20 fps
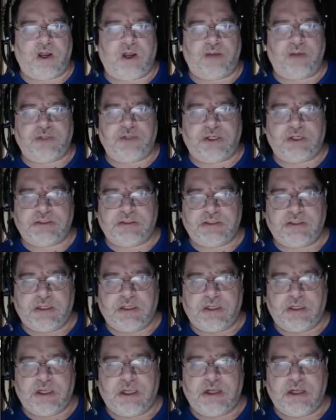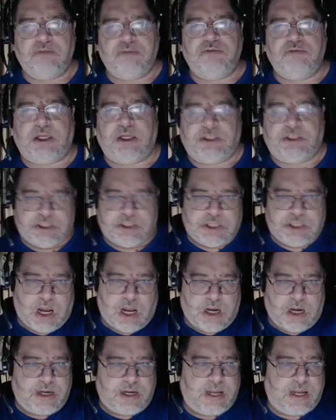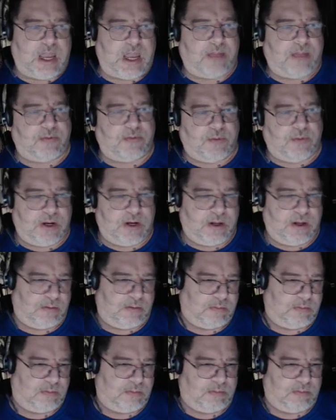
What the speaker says: objects. That's not going to happen right now.